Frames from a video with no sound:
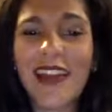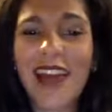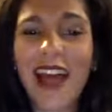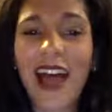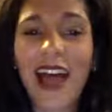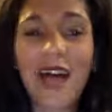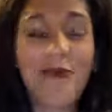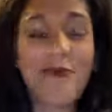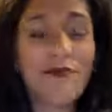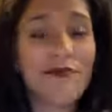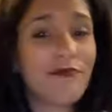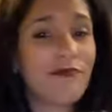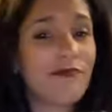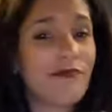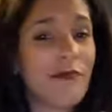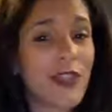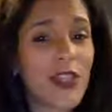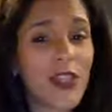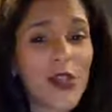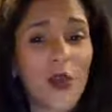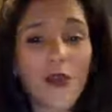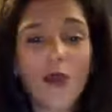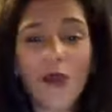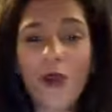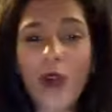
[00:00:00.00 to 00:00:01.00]
I'm
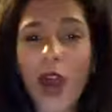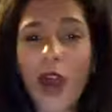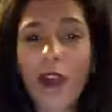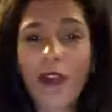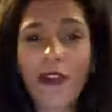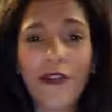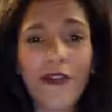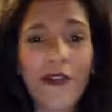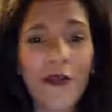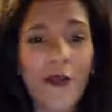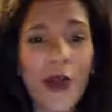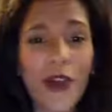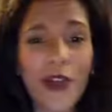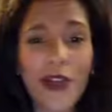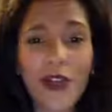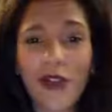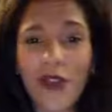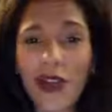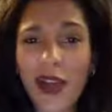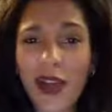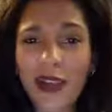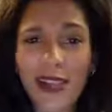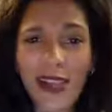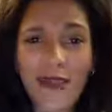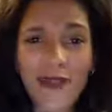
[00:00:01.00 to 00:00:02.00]
so proud of what you
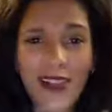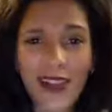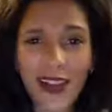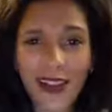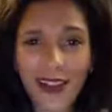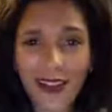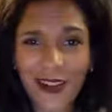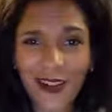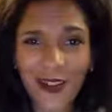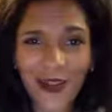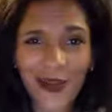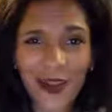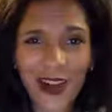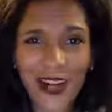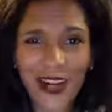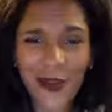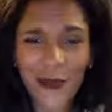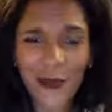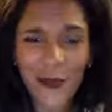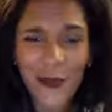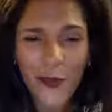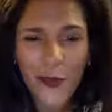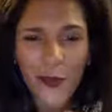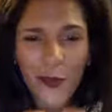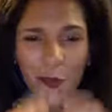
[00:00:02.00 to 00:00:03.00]
guys have done already.
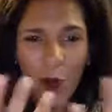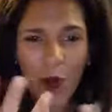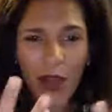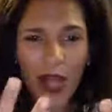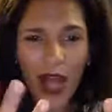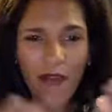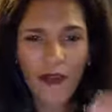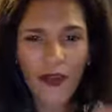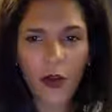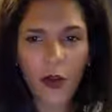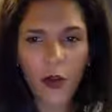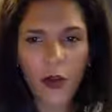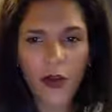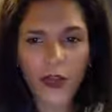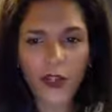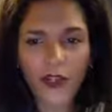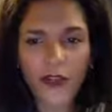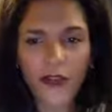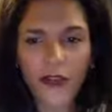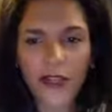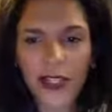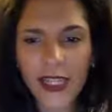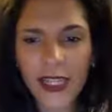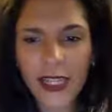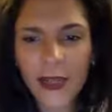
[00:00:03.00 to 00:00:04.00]
Have a
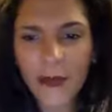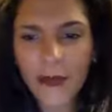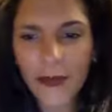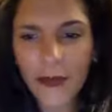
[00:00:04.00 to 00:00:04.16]
wonderful day.